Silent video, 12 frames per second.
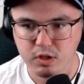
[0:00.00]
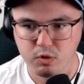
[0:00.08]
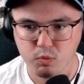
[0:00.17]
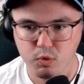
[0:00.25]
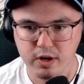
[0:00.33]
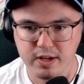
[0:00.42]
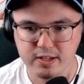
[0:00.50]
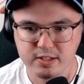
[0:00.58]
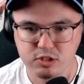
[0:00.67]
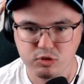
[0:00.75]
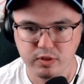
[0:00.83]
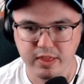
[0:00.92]
We're
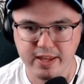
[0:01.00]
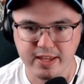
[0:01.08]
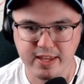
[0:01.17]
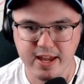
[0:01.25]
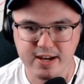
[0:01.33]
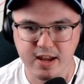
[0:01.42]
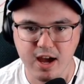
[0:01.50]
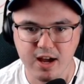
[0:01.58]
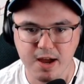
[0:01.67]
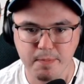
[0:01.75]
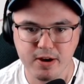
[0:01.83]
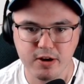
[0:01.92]
getting hung
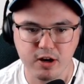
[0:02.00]
up here in